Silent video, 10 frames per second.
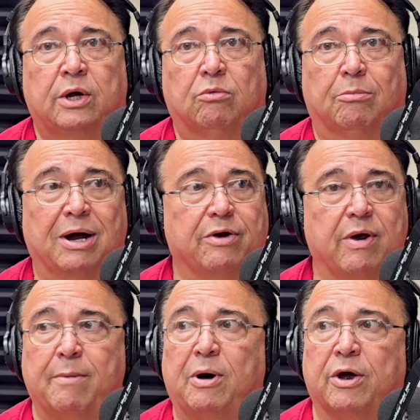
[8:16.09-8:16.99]
well, my
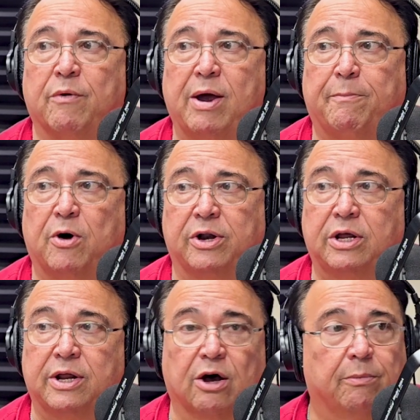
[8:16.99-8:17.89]
grandma and grandpa
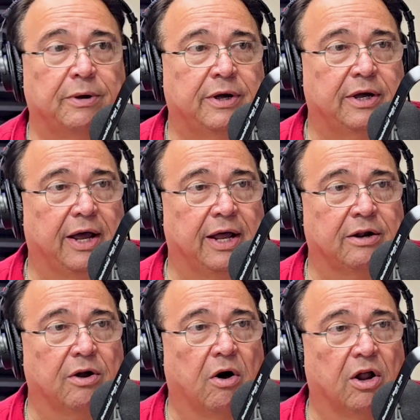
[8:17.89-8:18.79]
need help,
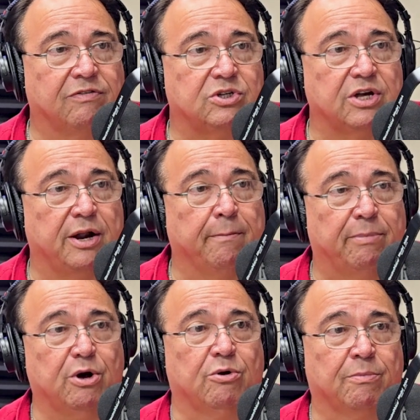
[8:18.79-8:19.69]
and all of a sudden,
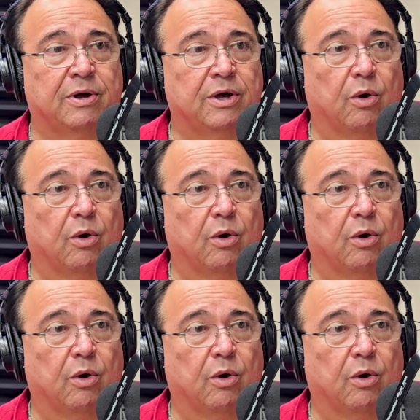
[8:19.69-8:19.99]
boom,